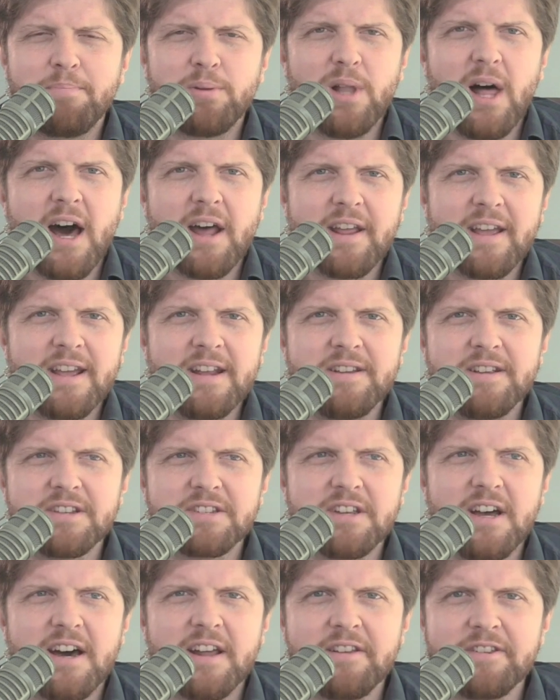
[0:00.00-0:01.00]
plotting, and
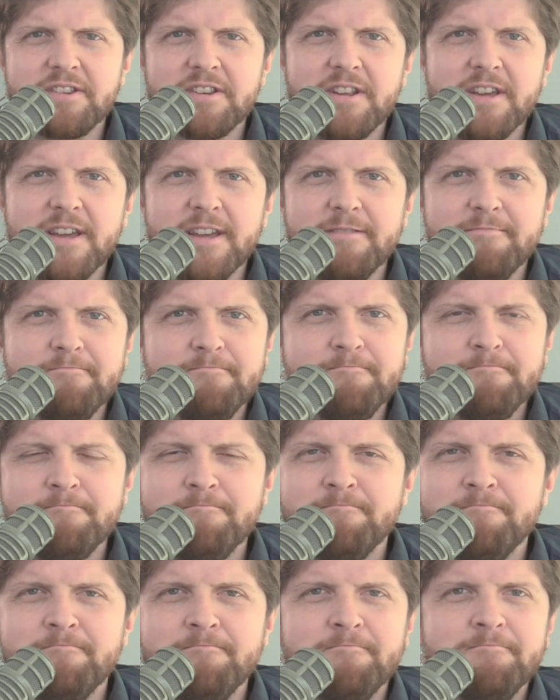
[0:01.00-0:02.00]
dishonesty,
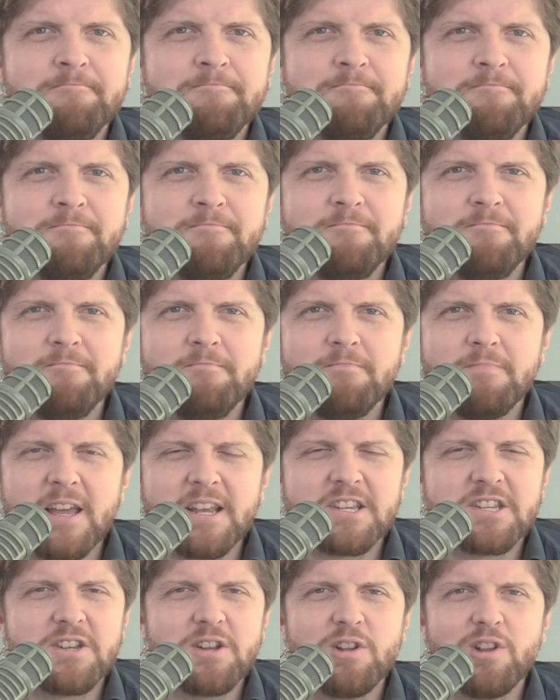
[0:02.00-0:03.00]
they
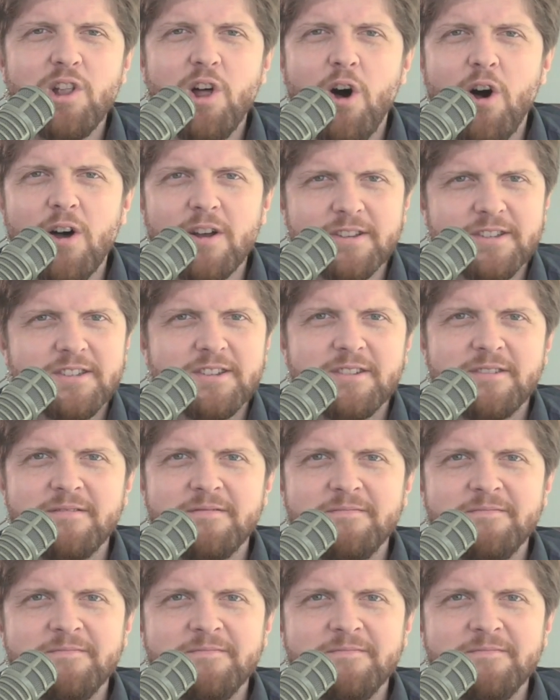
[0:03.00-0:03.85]
still lost.